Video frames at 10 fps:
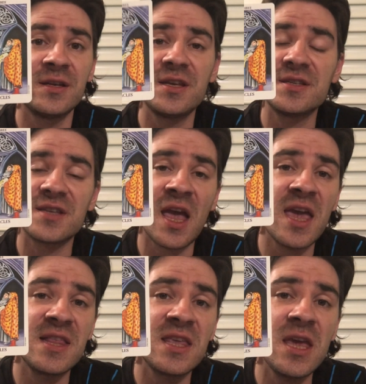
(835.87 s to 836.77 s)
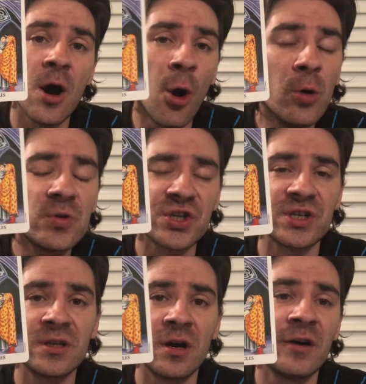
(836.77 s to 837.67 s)
it is a the
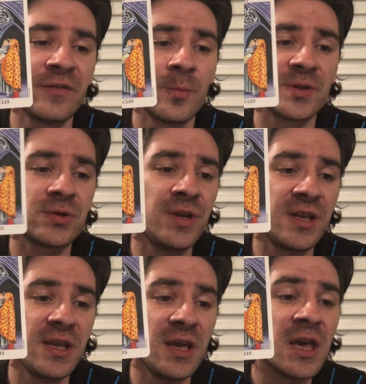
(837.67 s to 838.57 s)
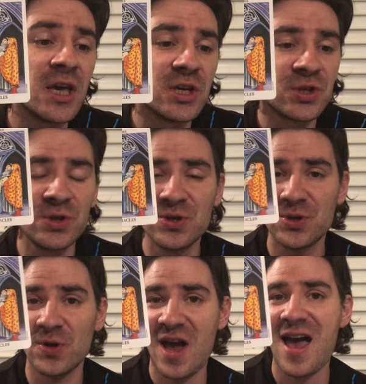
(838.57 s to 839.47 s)
ocean of opportunity should
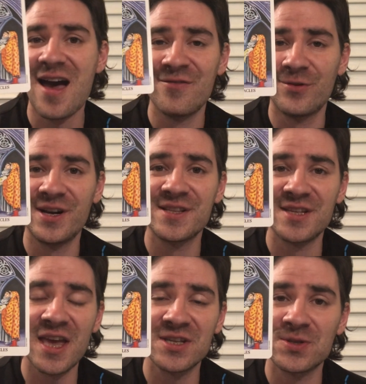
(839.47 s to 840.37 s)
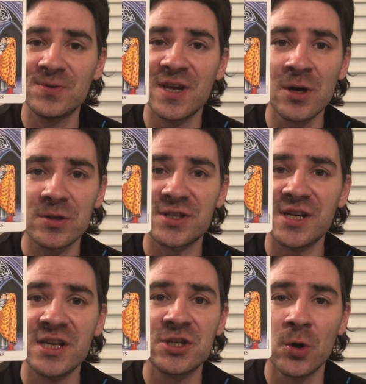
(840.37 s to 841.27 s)
you have what it takes to
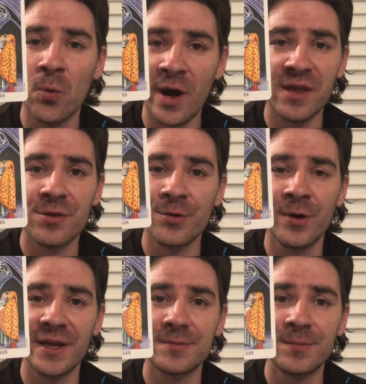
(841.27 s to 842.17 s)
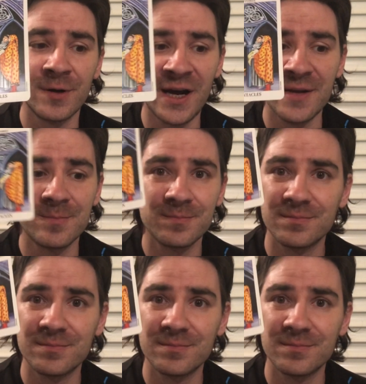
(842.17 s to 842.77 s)
negotiate your way through it, all right?